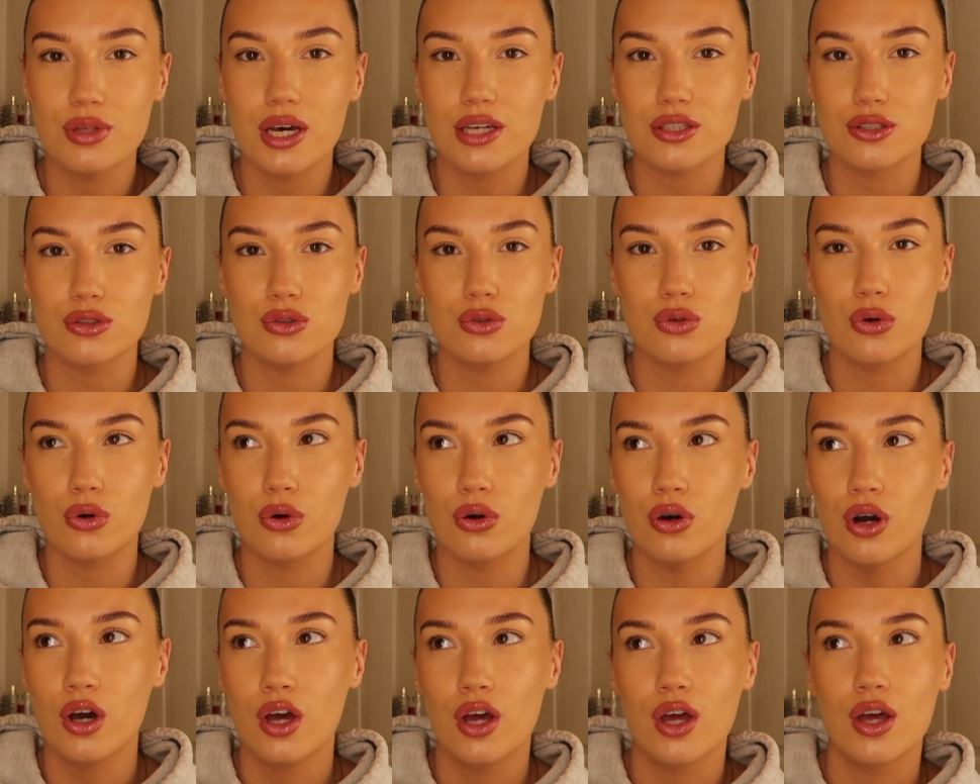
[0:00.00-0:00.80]
That's
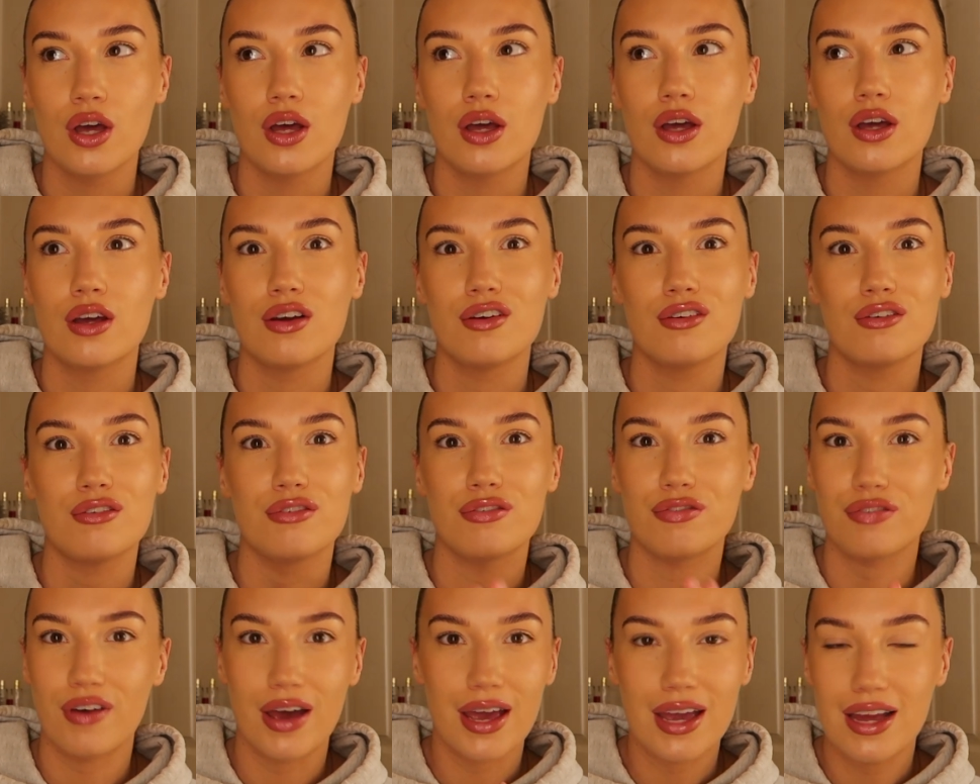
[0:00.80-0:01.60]
not
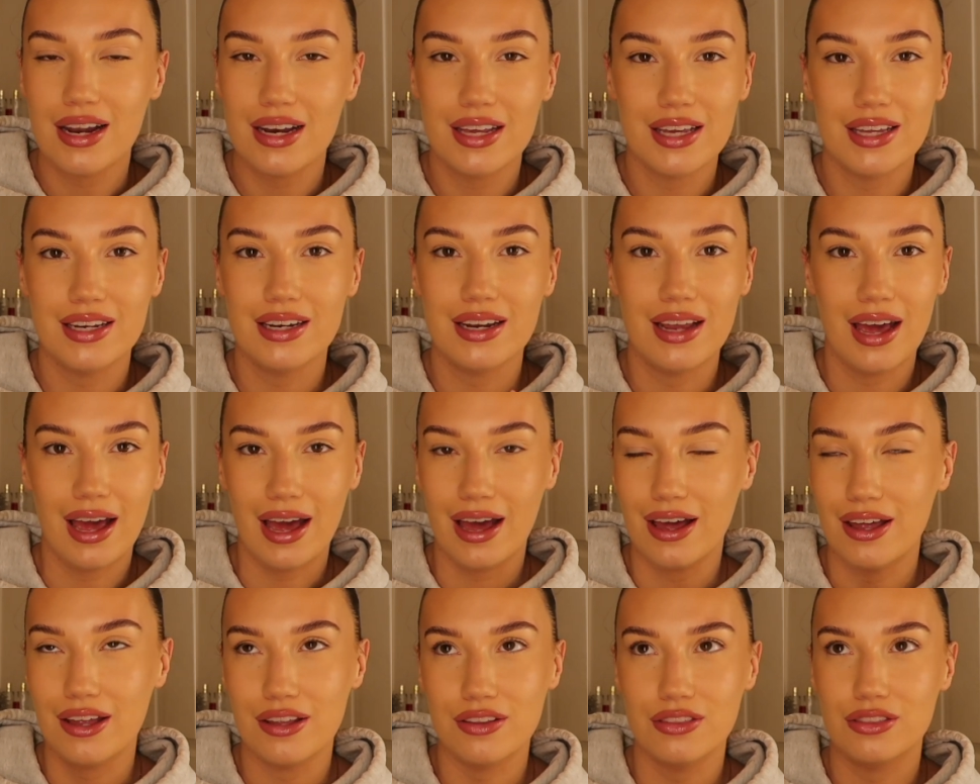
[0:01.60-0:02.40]
failing
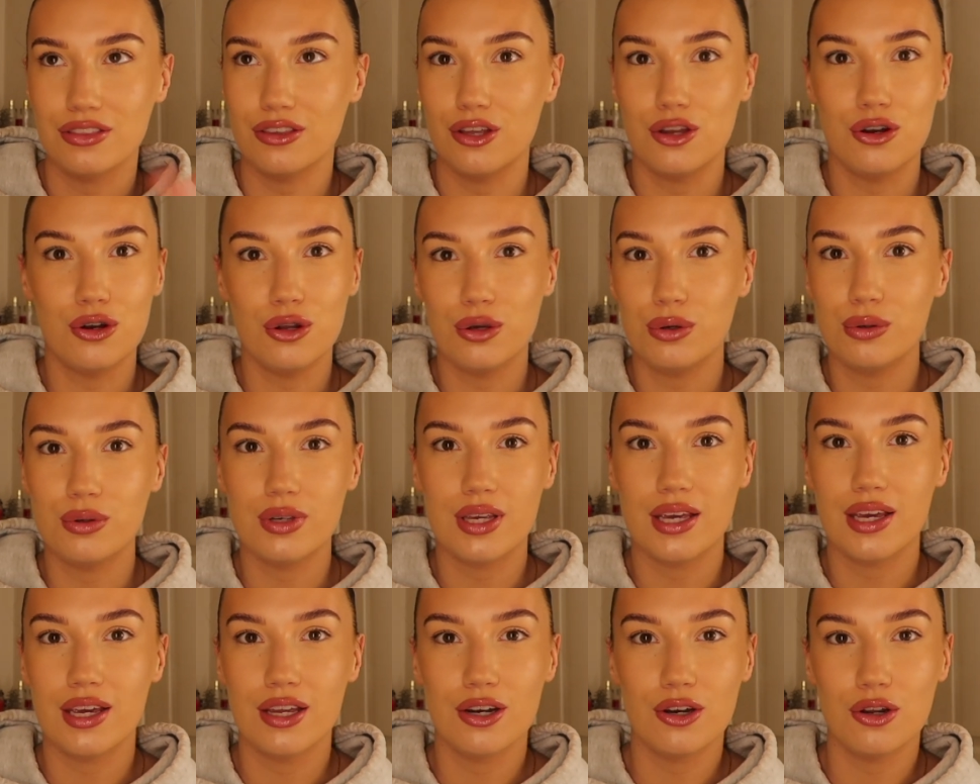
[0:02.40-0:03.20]
at the new
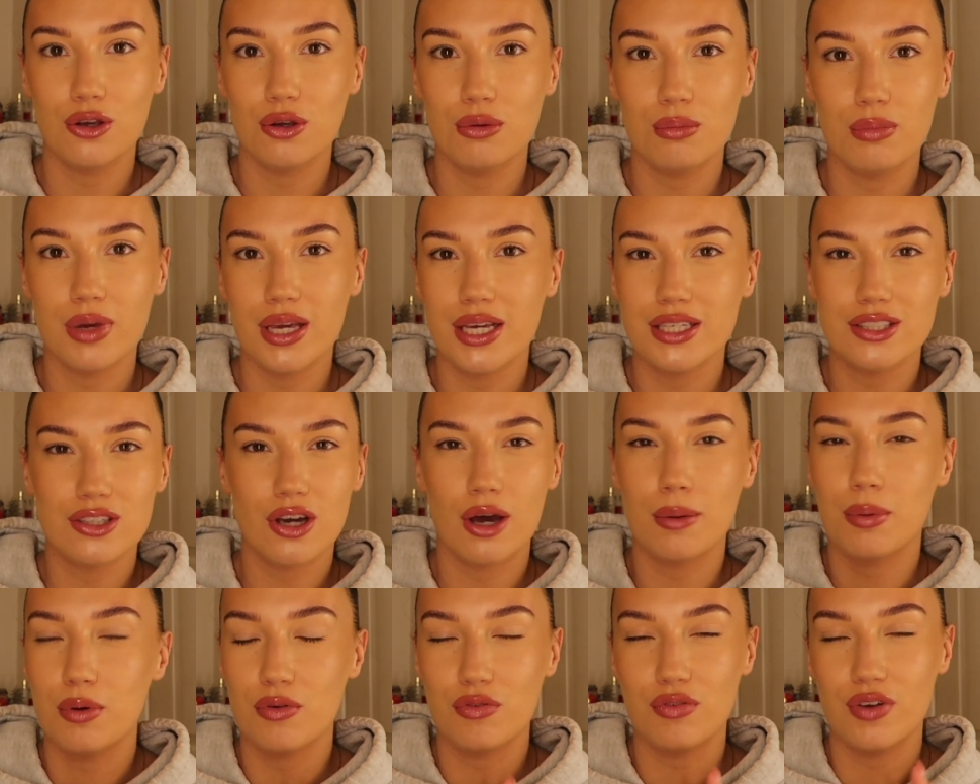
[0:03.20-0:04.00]
year, new me
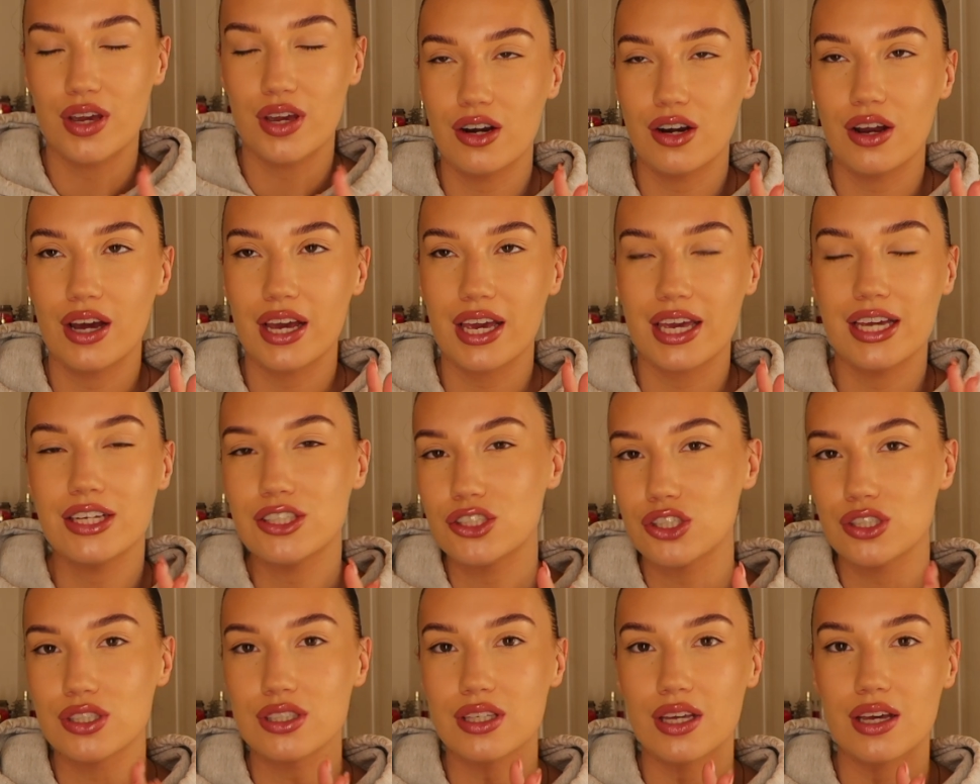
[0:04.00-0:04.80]
type of Like,
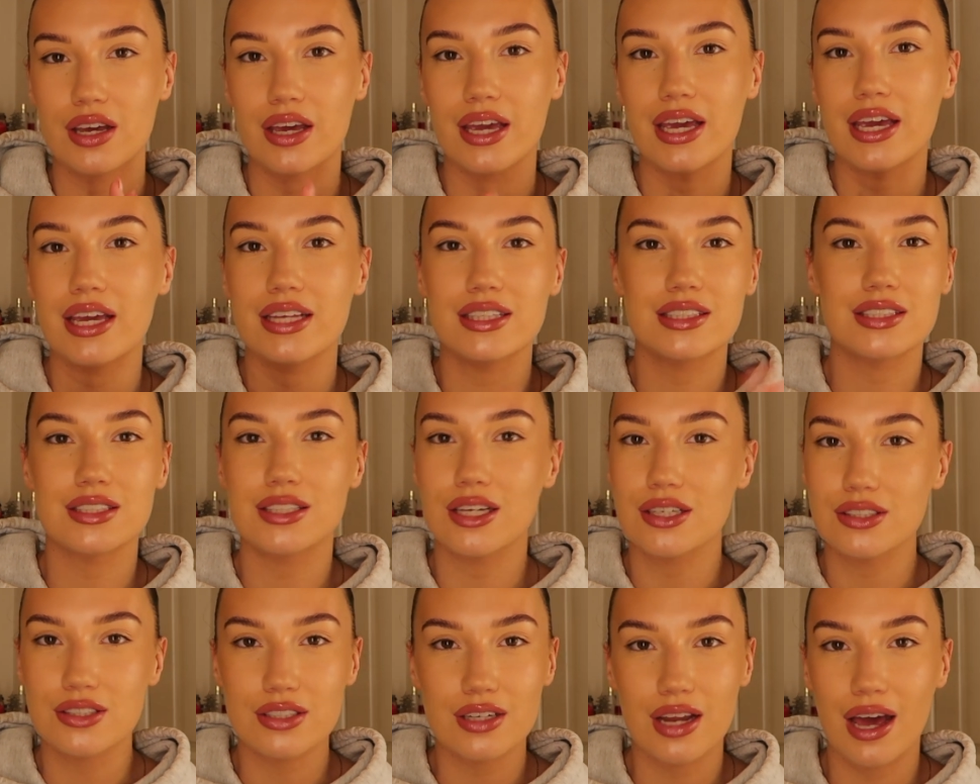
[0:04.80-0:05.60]
it just, it
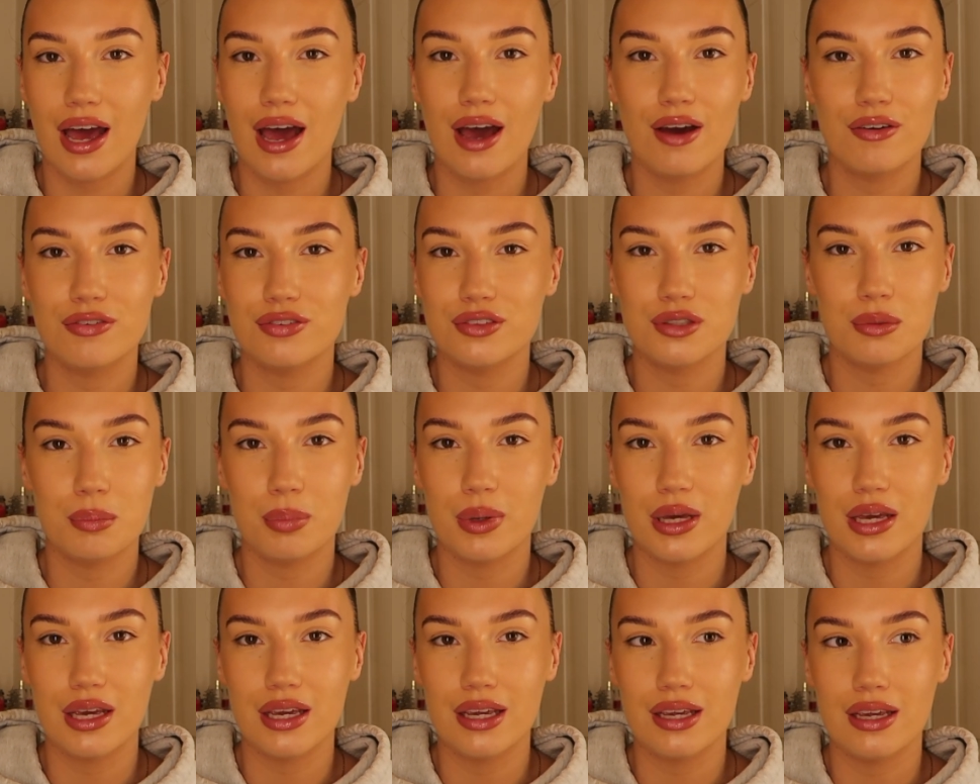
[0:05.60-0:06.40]
doesn't have to
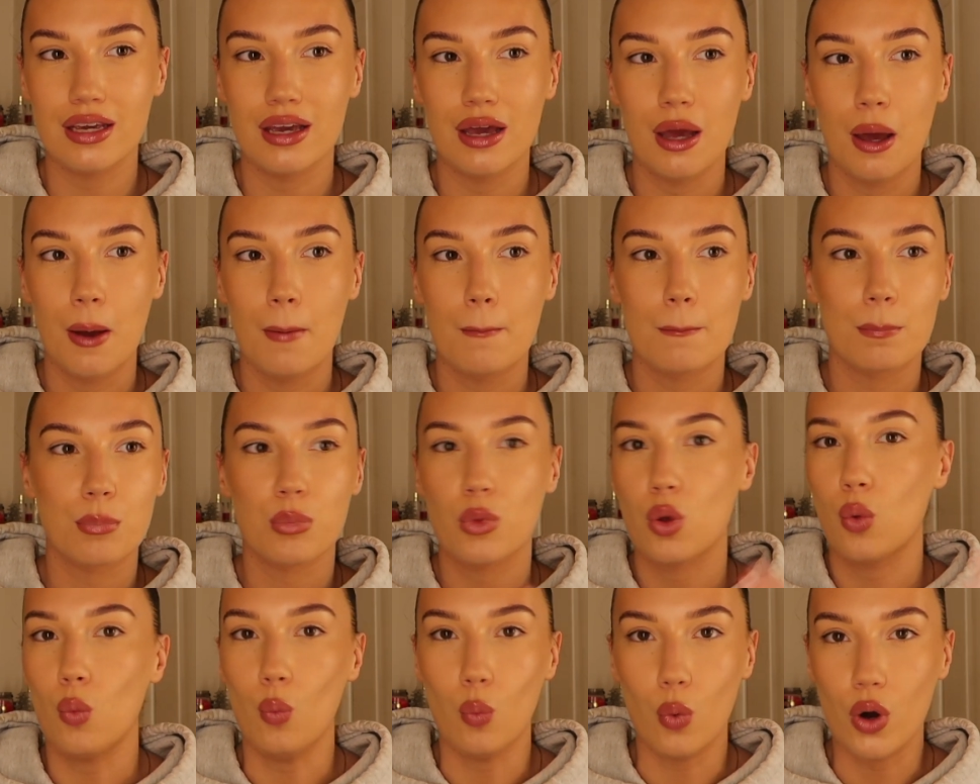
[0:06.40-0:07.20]
be
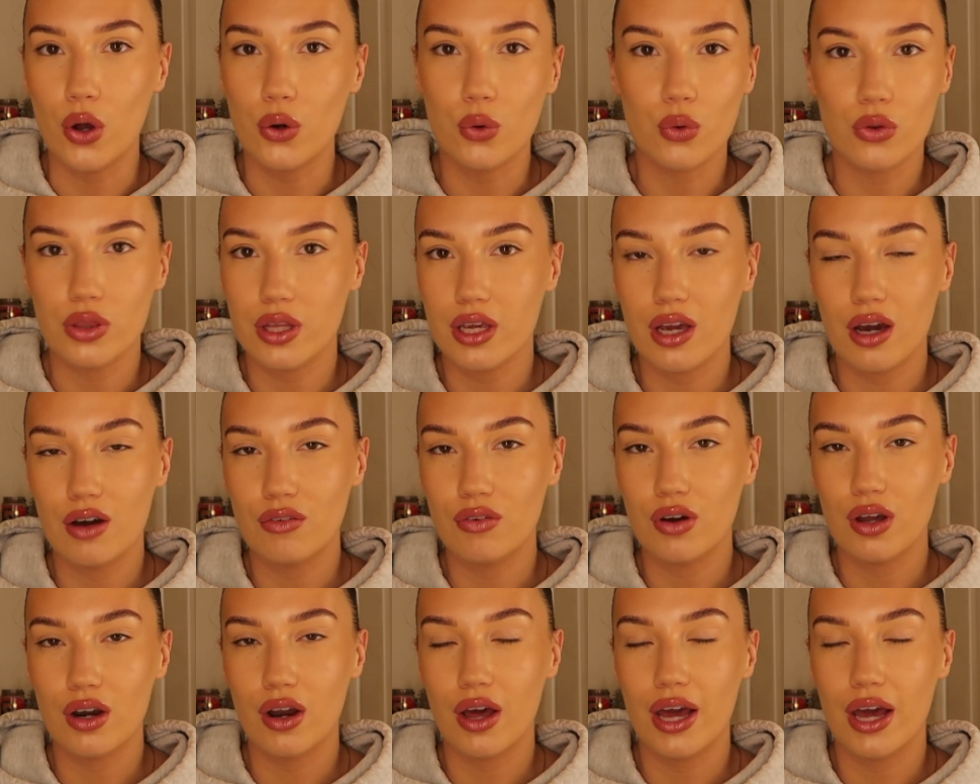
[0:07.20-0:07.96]
one or the other.